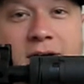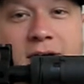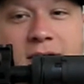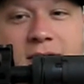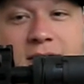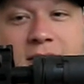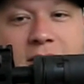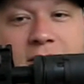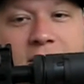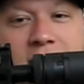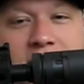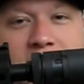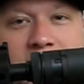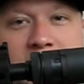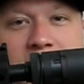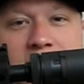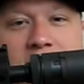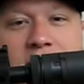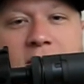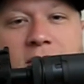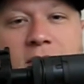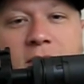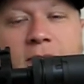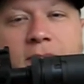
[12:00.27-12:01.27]

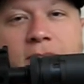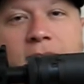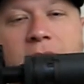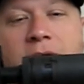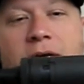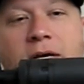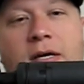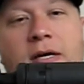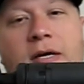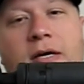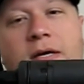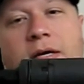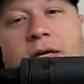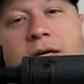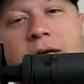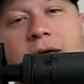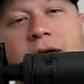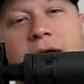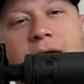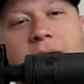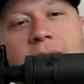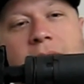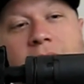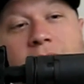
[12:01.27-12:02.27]
7.62.
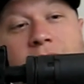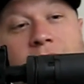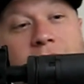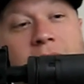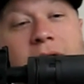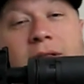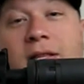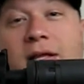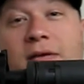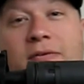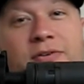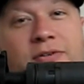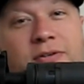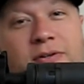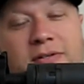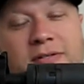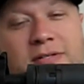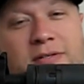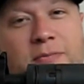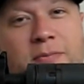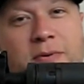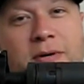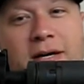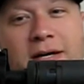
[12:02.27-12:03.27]
I really love shooting
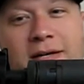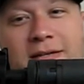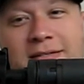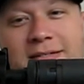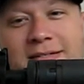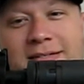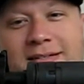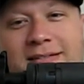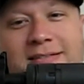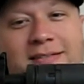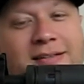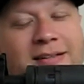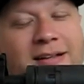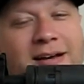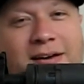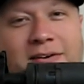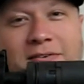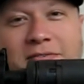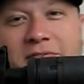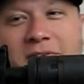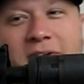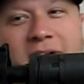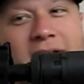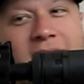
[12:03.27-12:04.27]
suppressed. It's a lot of
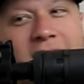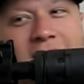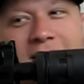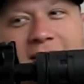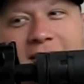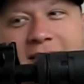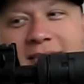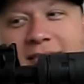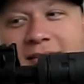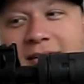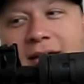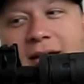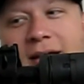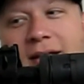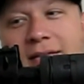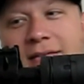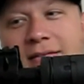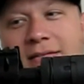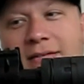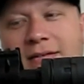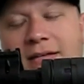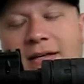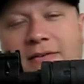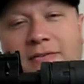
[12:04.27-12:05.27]
fun. It's
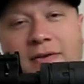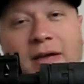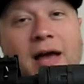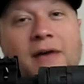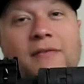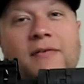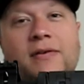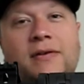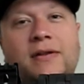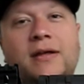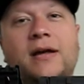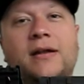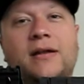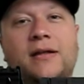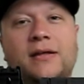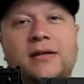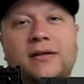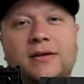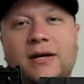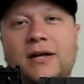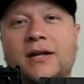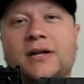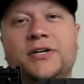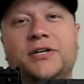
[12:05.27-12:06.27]
if you haven't done it, you
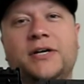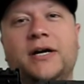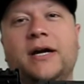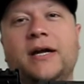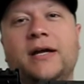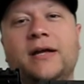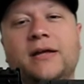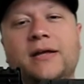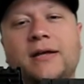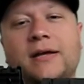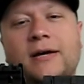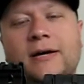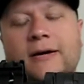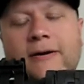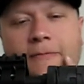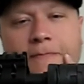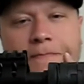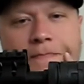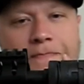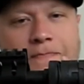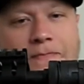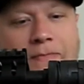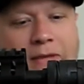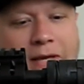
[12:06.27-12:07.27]
gotta try it.
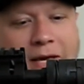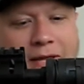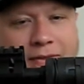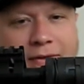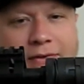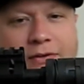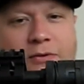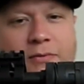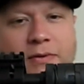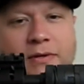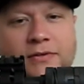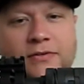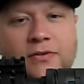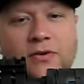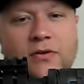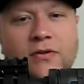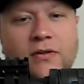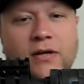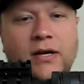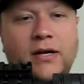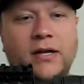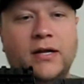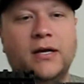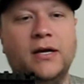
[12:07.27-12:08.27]
I think you'll be sold
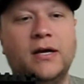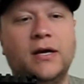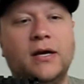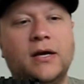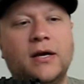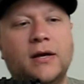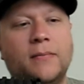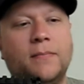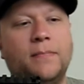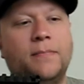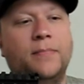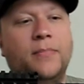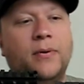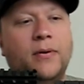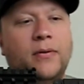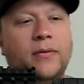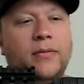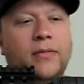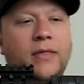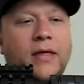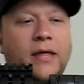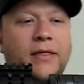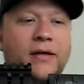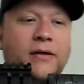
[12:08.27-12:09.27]
on it. But
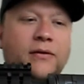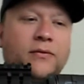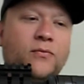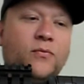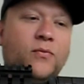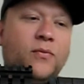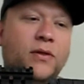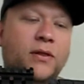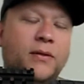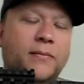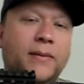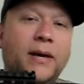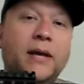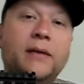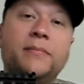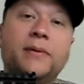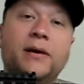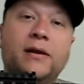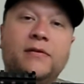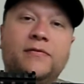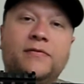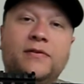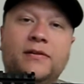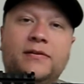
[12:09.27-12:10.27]
I think one of the main
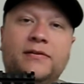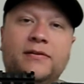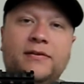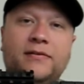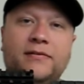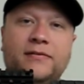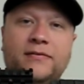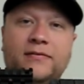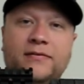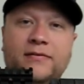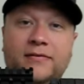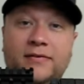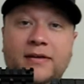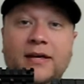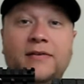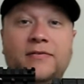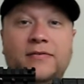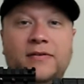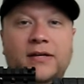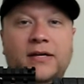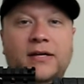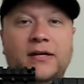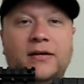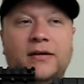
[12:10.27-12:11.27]
benefits is
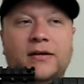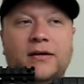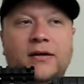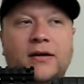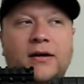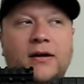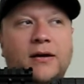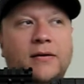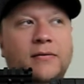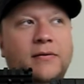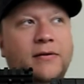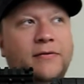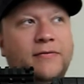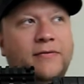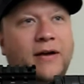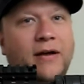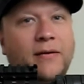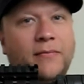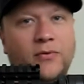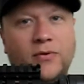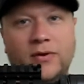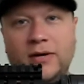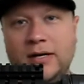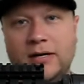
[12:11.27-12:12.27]
safety. If
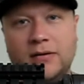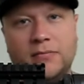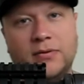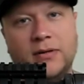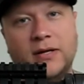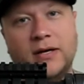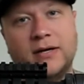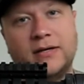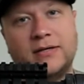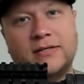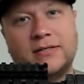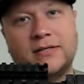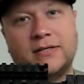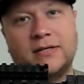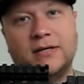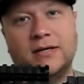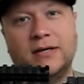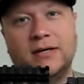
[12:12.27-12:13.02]
I'm wearing earplugs,